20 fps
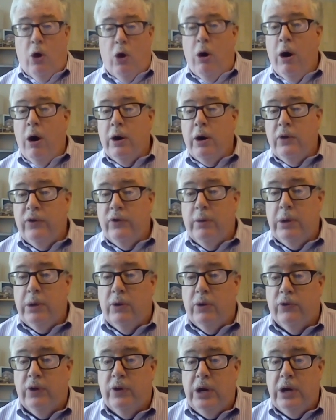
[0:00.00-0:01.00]
hard in some
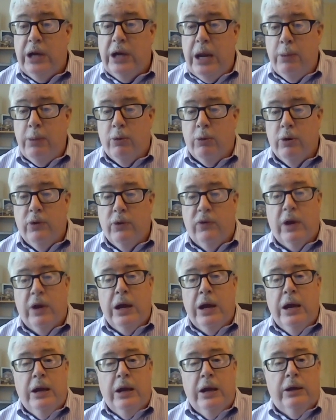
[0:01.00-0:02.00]
inner city neighborhoods
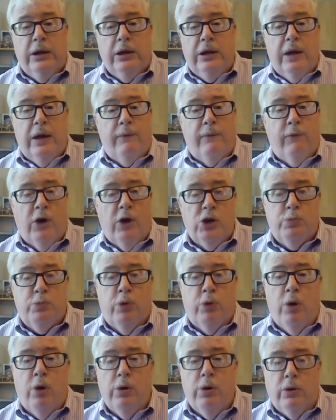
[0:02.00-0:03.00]
to get fresh
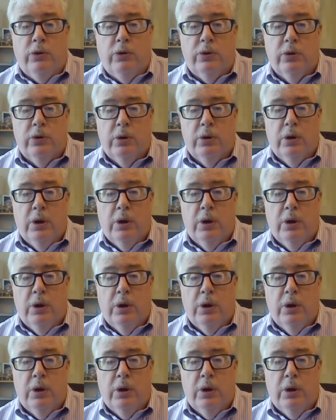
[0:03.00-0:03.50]
produce